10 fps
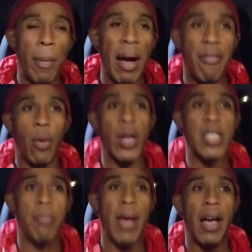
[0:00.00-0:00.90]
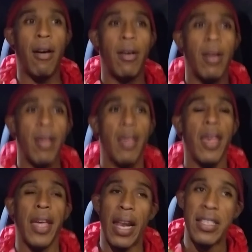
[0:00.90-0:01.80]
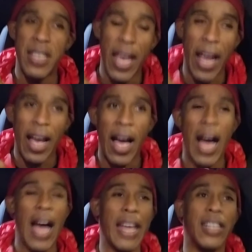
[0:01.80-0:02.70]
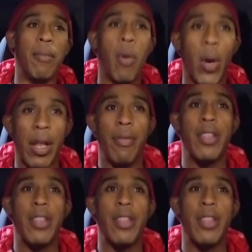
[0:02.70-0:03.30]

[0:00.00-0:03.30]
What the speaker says: my voicemail, and I say, "Hi, good morning.